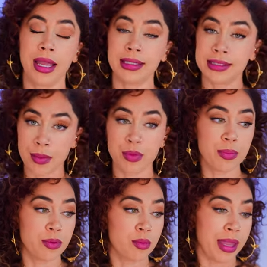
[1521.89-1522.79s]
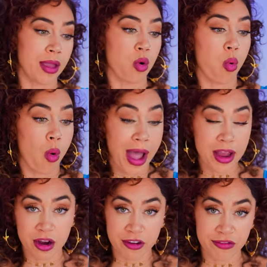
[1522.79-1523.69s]
and some people may
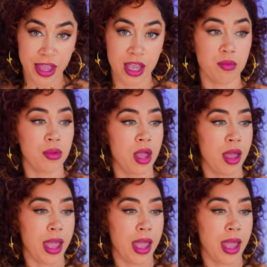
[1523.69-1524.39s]
acquire fame